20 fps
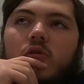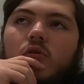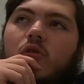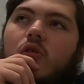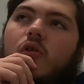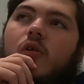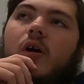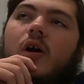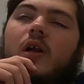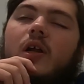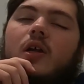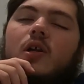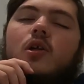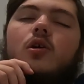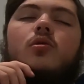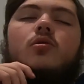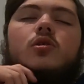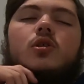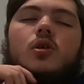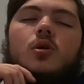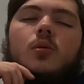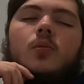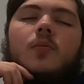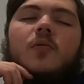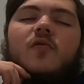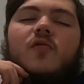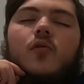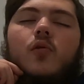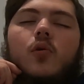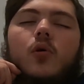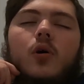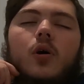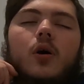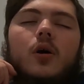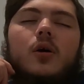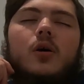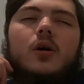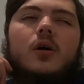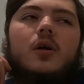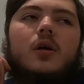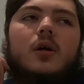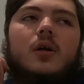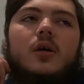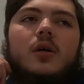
look around on YouTube for